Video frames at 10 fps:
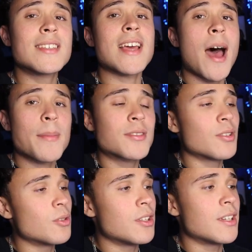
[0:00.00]
is
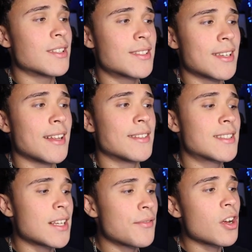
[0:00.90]
absolutely insane.
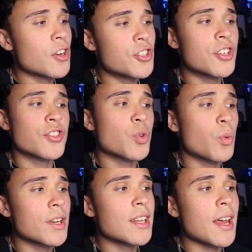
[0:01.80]

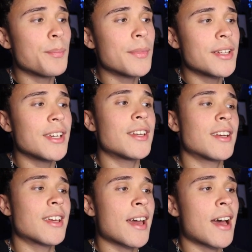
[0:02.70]
$729 million in
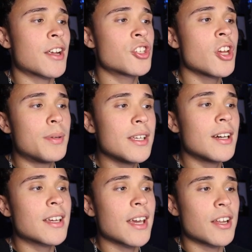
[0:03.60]
cash. Beat
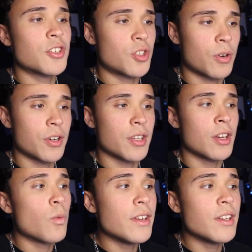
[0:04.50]
again, shorty.
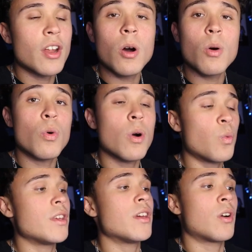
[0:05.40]
We know what
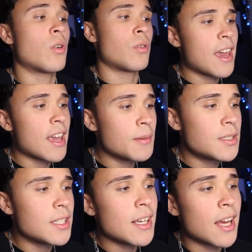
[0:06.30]
we own.
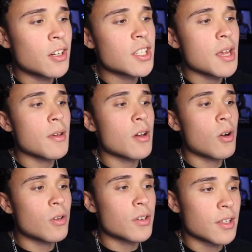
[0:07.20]
AMC Entertainment
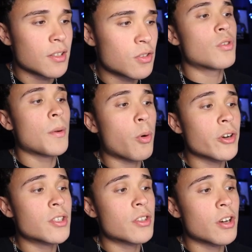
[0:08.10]
Holdings
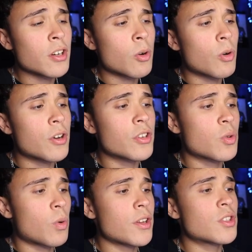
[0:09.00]
reports third quarter
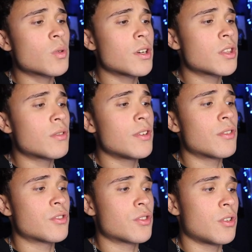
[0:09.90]
2023
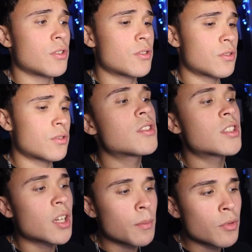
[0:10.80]
results.
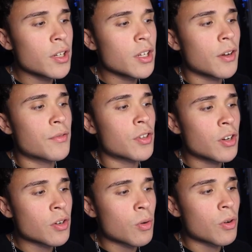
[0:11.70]
Summary of
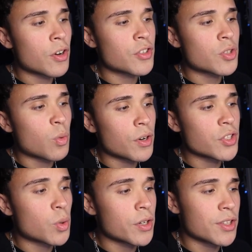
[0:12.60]
third quarter
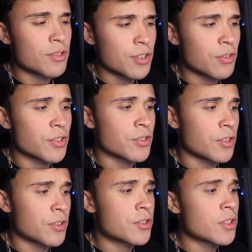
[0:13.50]
2023
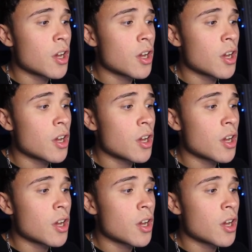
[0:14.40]
results.